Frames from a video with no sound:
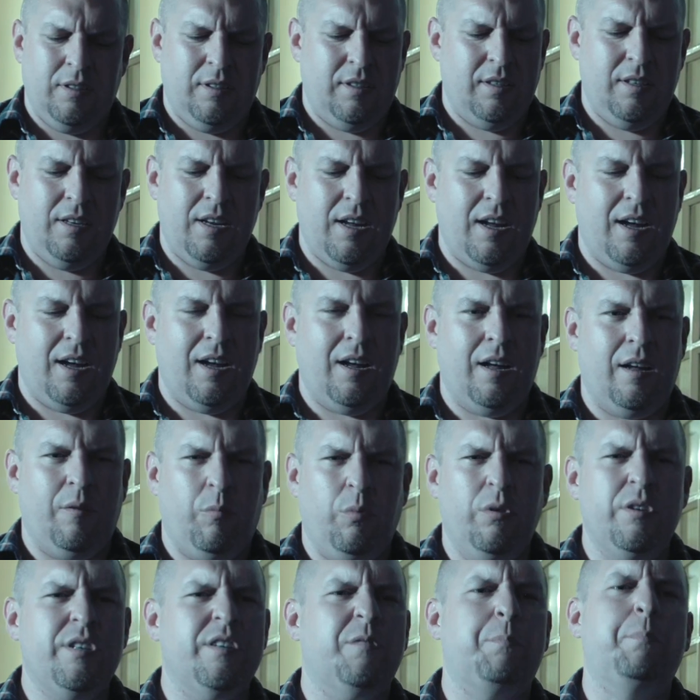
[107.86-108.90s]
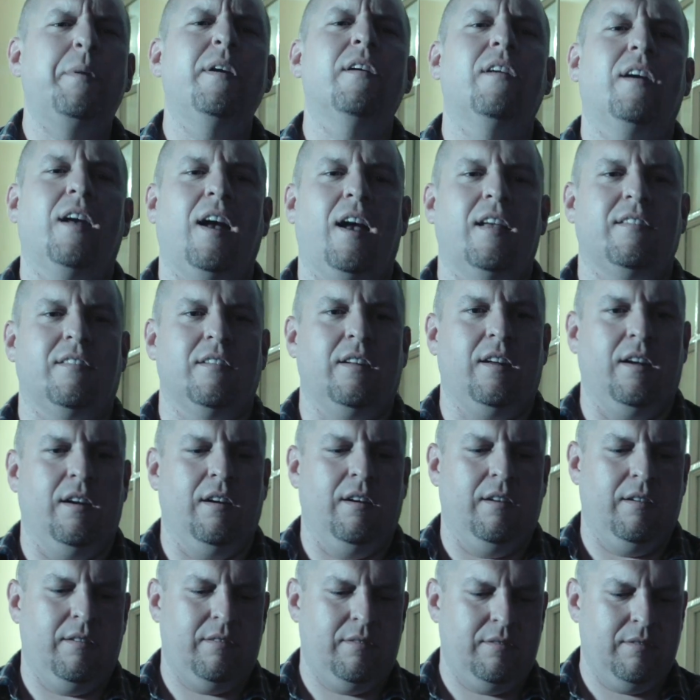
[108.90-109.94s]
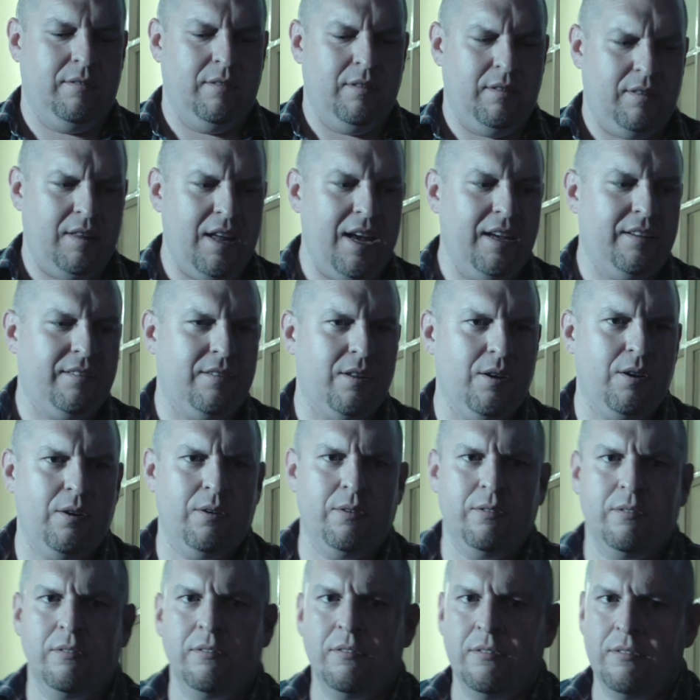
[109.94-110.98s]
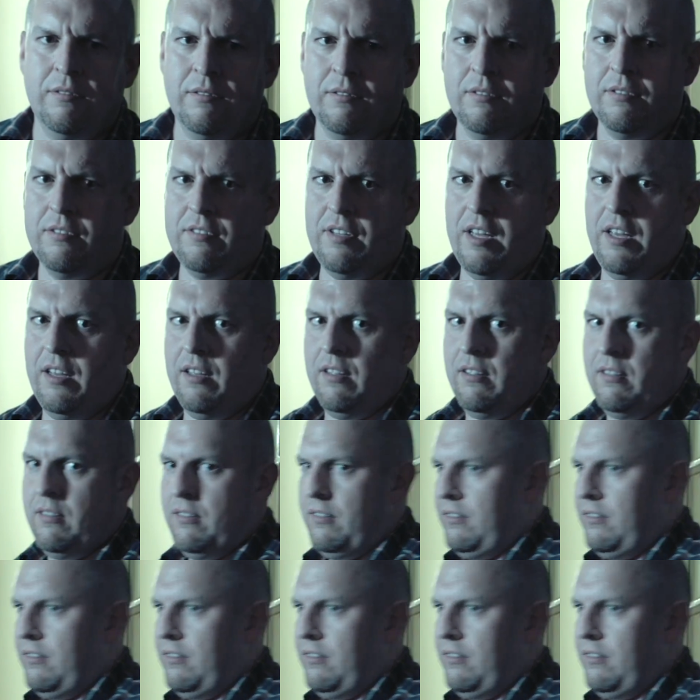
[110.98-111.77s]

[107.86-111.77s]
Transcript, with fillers: Nah, we're just beer guys in here. Thanks, though. See ya.